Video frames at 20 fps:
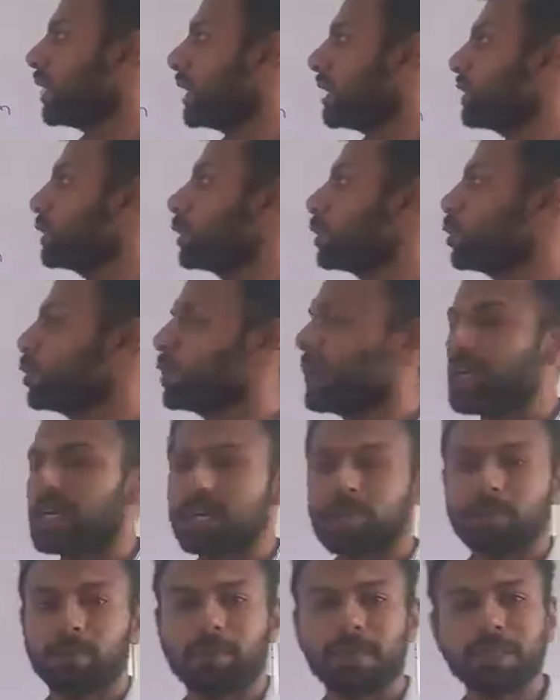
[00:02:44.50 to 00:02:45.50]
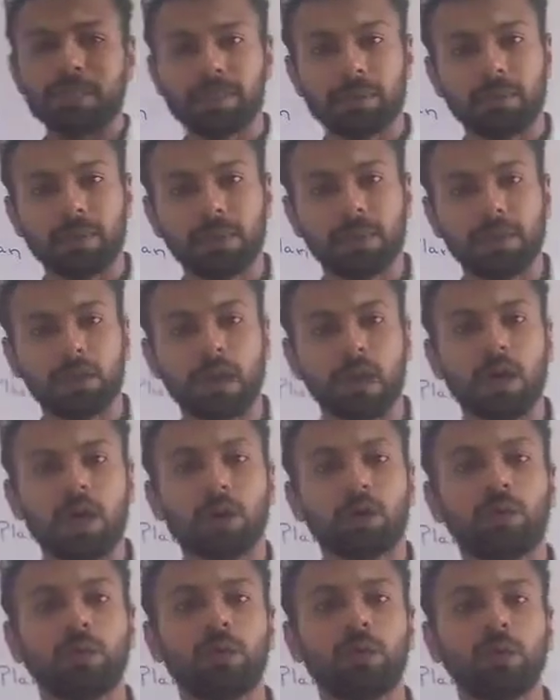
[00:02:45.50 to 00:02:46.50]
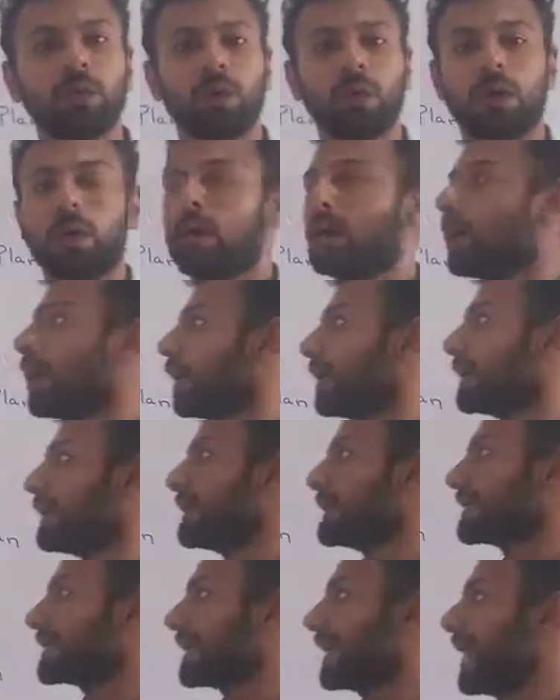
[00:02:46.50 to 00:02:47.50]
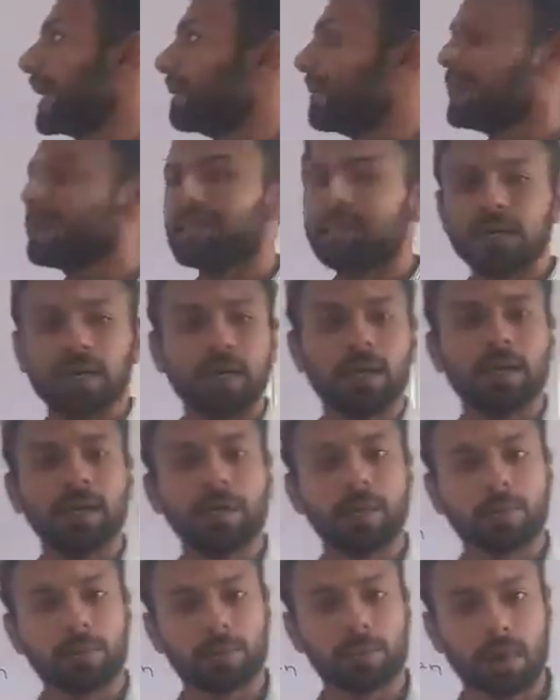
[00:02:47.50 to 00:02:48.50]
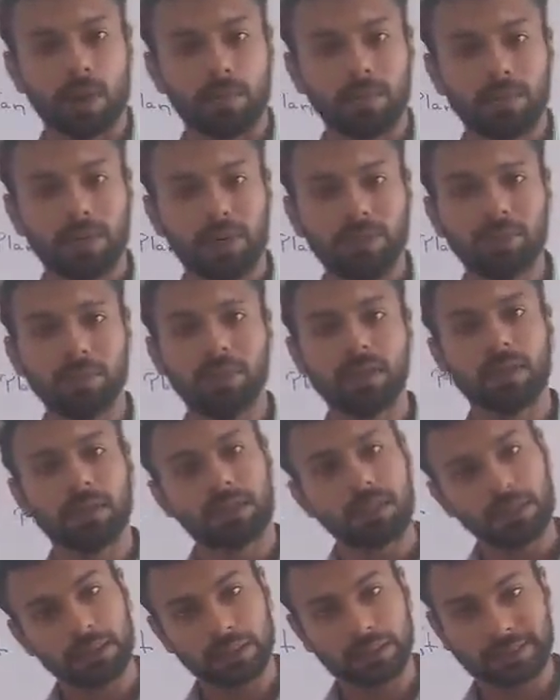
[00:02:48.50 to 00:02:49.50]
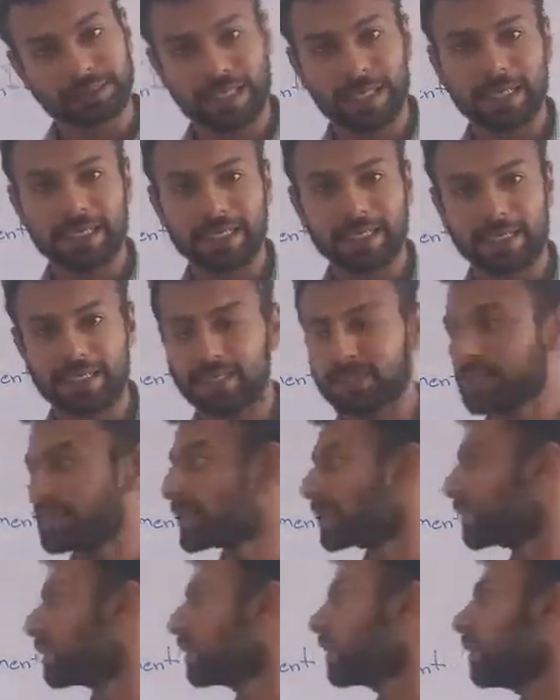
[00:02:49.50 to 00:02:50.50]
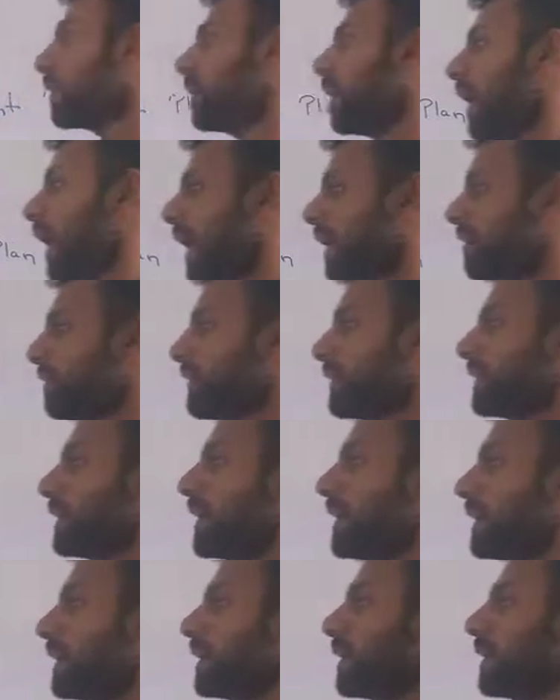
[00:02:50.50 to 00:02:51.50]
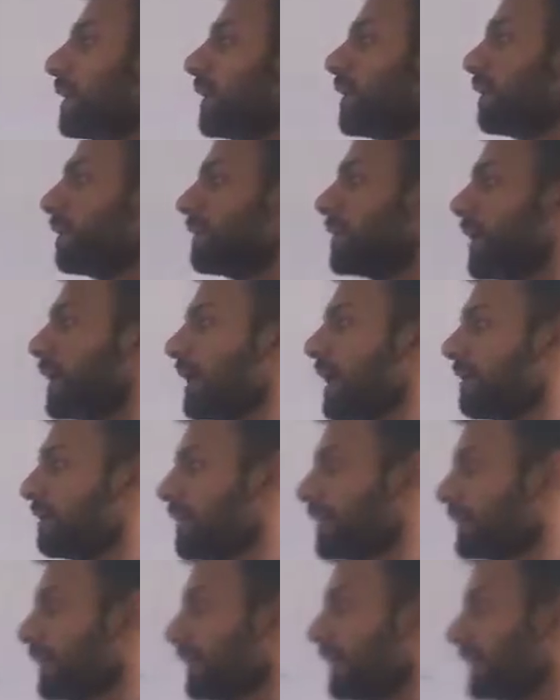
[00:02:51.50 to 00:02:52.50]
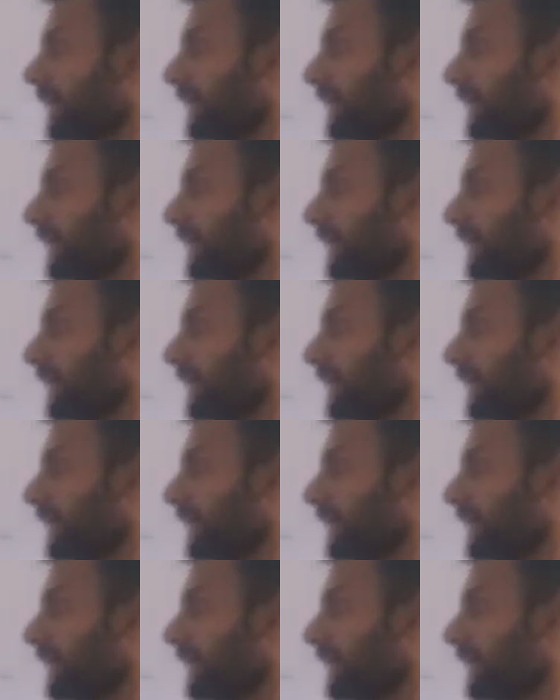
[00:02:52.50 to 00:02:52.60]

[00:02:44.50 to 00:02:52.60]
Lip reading: and 2H principle to describing the problem sentence. After that, we are having the